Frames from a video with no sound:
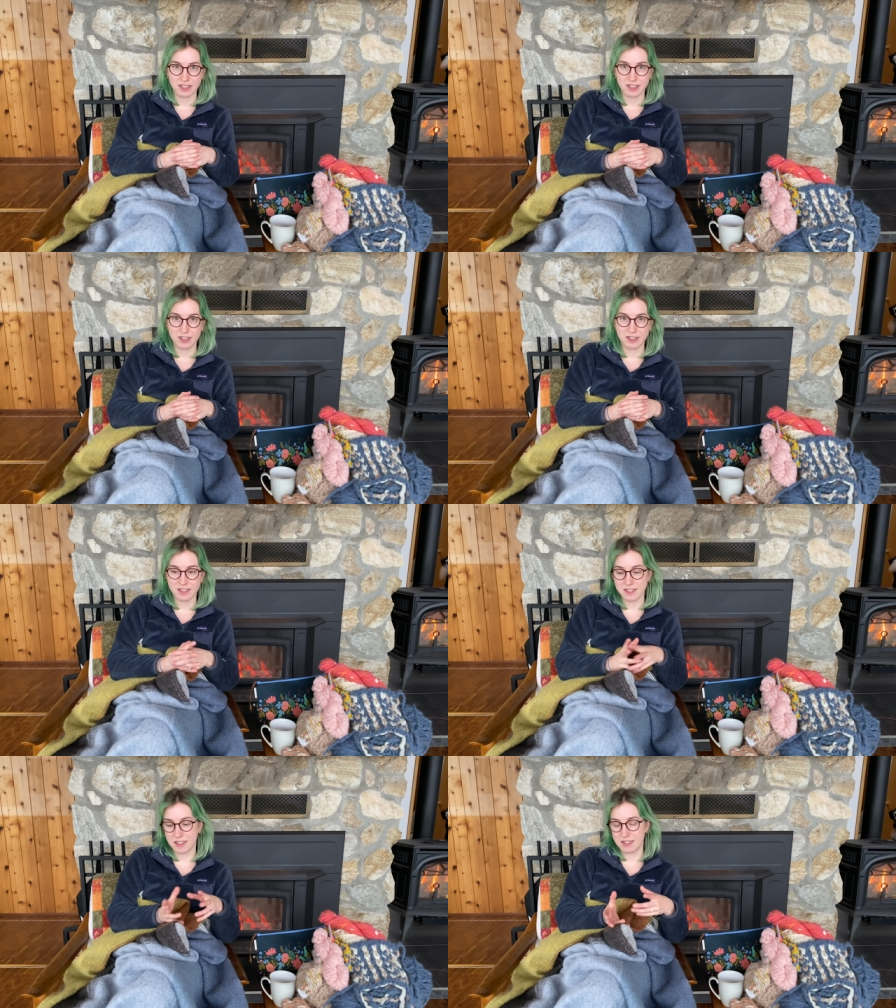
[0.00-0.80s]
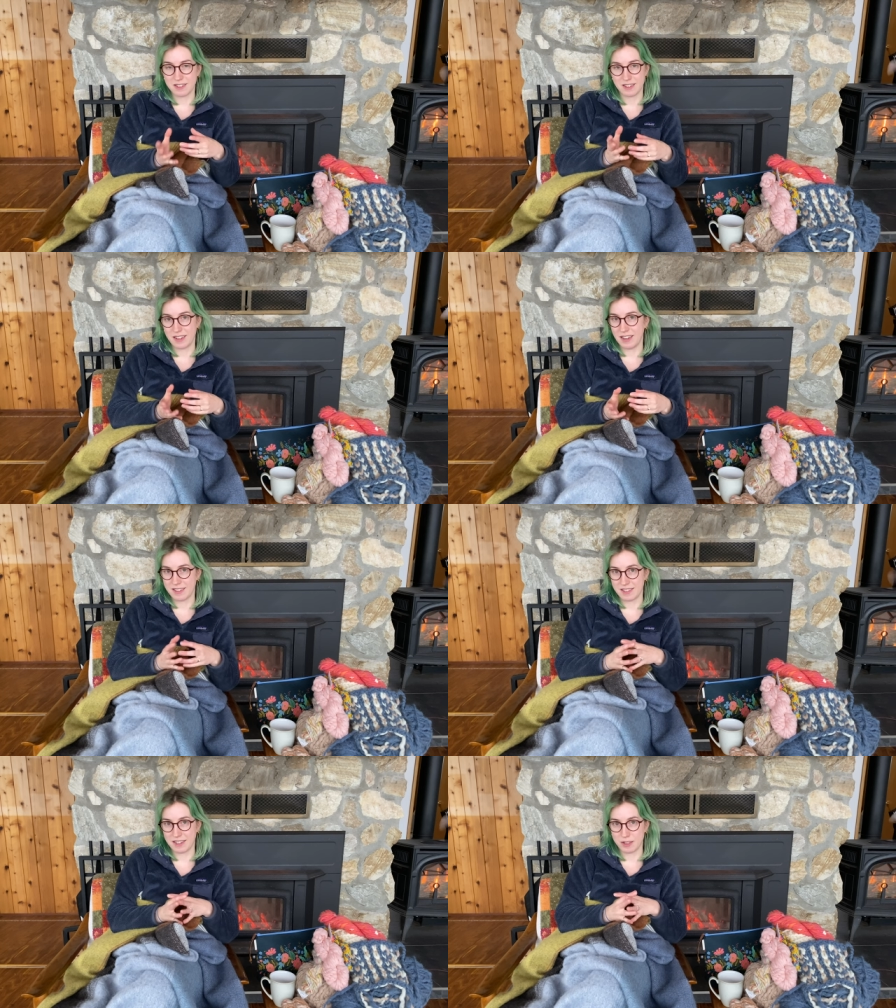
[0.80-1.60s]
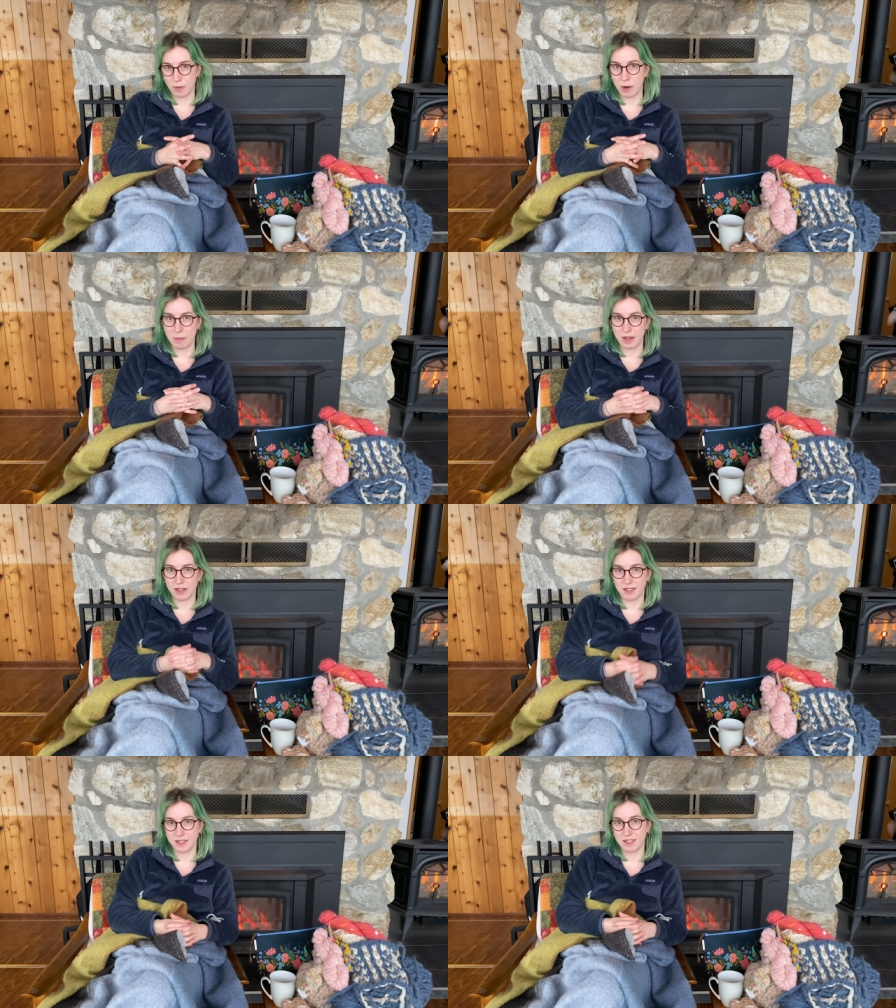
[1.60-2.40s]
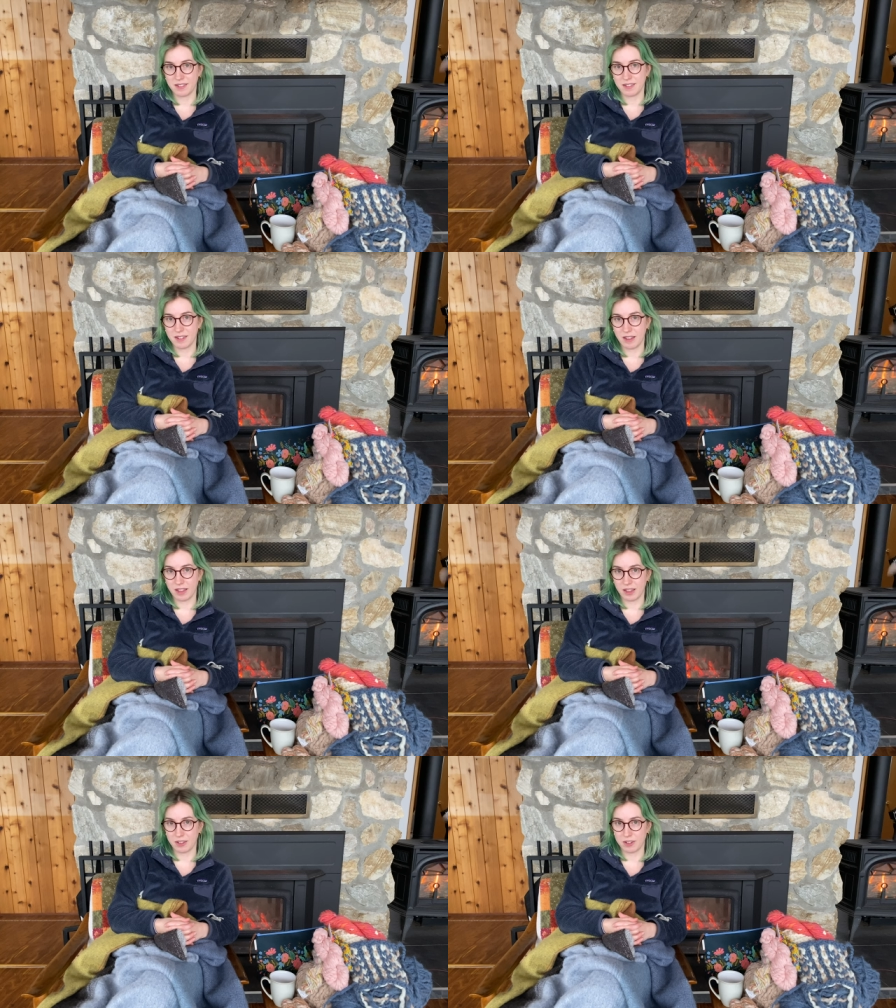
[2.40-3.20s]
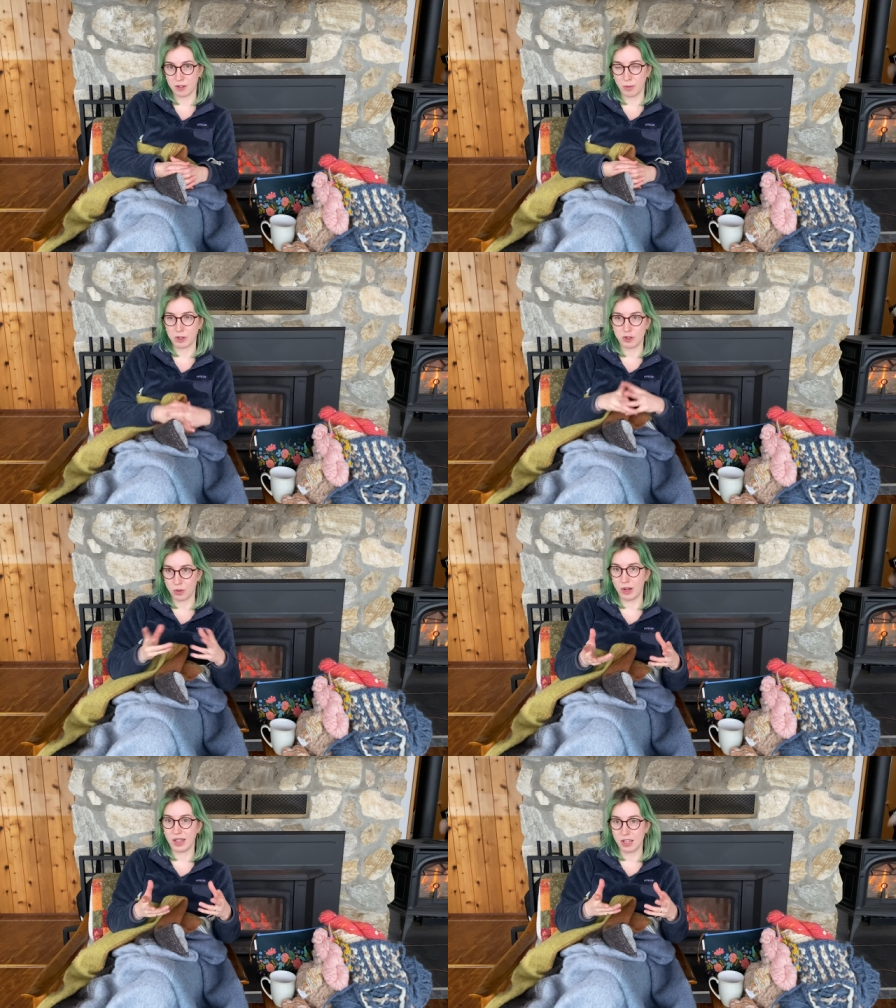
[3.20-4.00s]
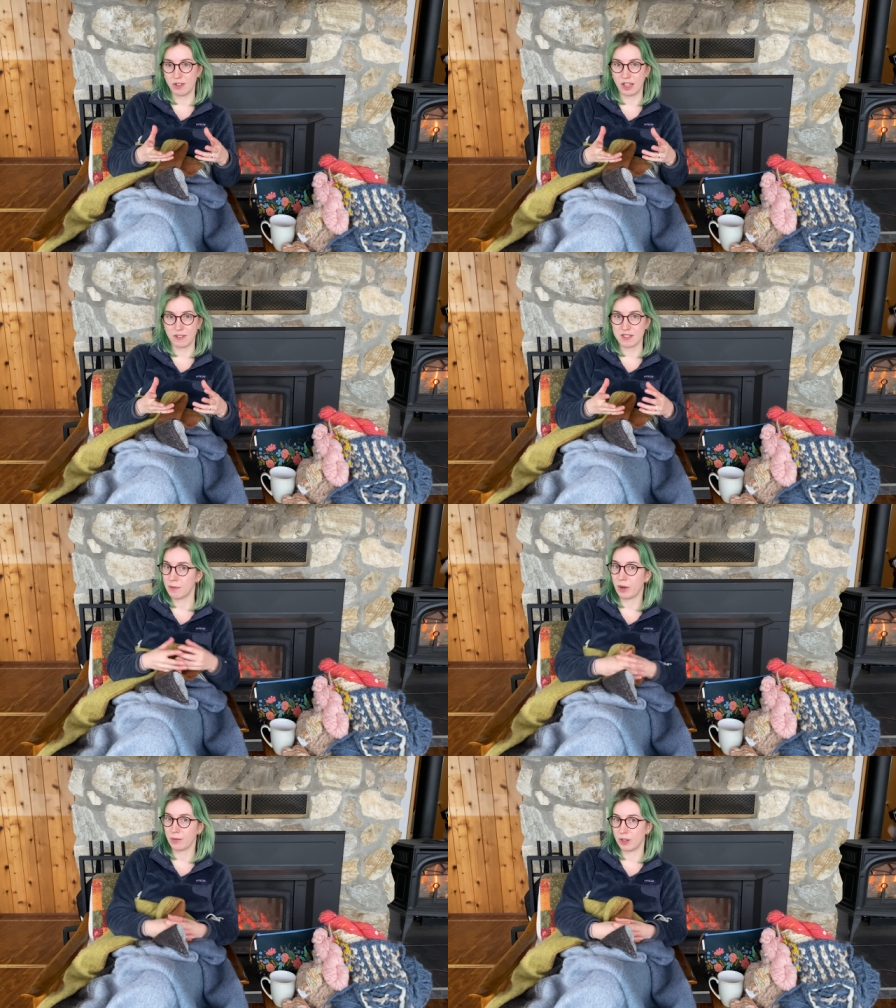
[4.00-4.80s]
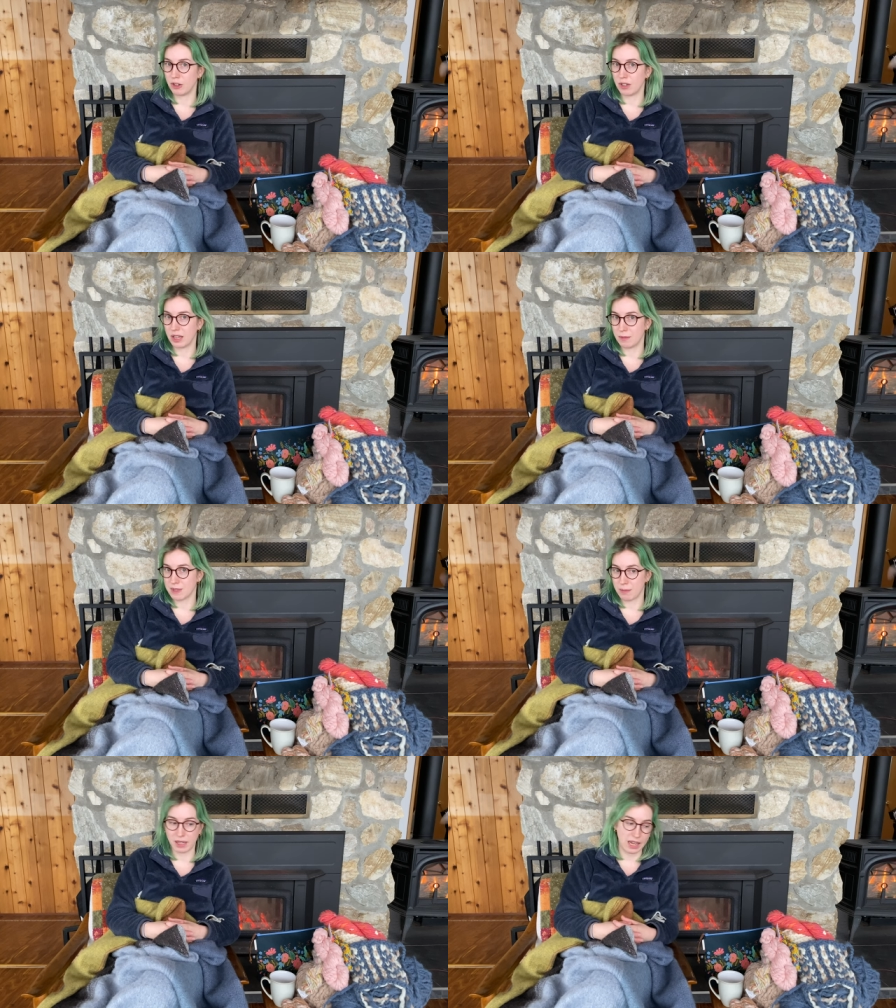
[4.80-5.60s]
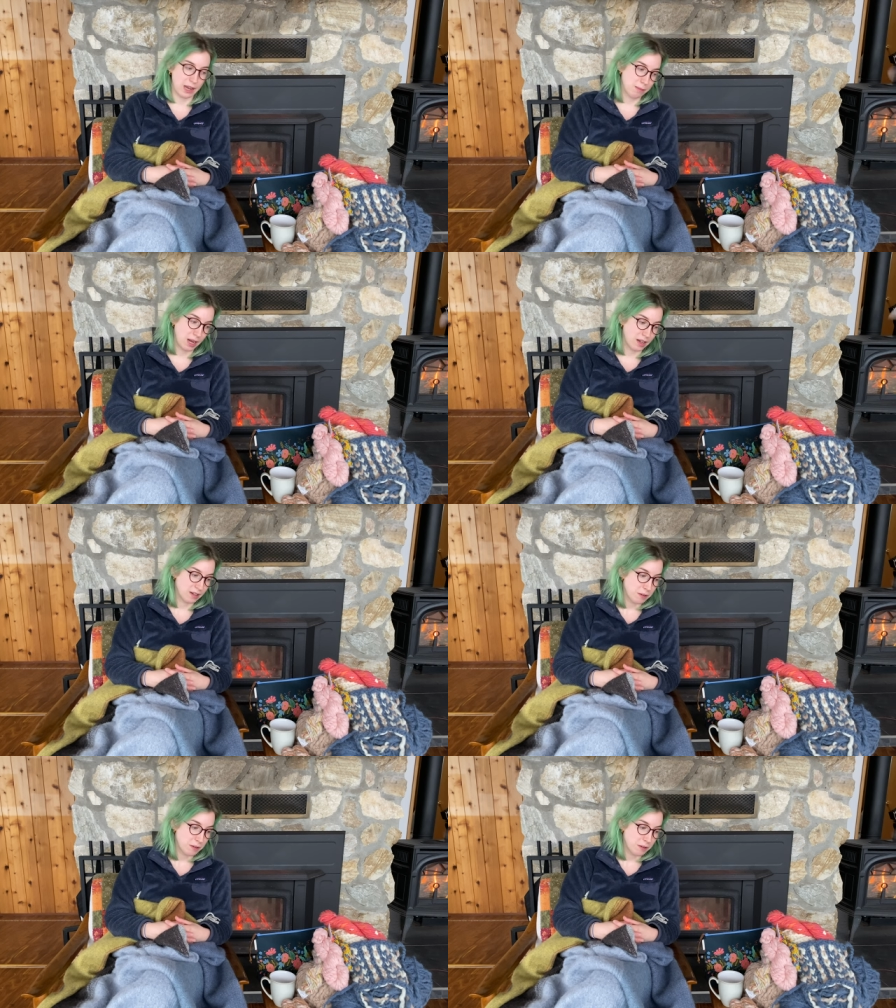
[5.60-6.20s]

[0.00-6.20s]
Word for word: just because it is it is nice to wear but I think there's so much joy that you can give someone when you knit them something handmade.